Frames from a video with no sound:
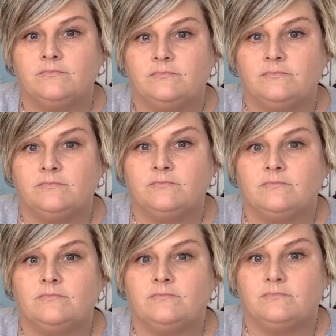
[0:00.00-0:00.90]

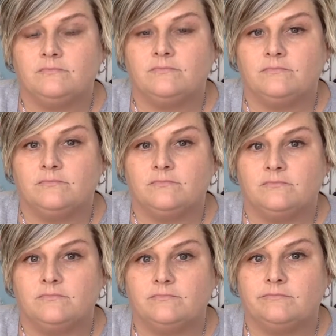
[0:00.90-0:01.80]

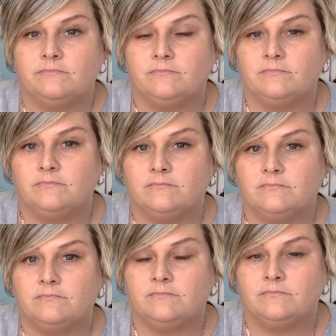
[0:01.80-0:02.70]

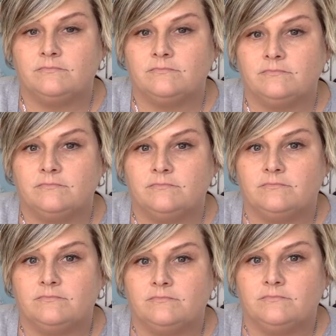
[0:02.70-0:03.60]

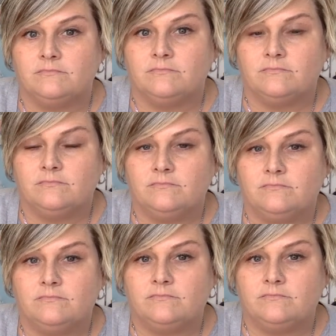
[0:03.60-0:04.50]

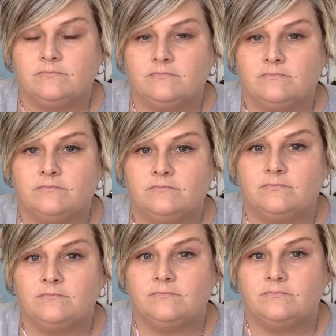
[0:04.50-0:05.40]

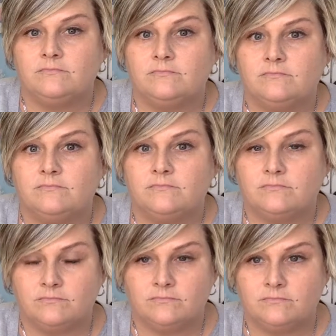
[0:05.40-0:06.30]
(silent)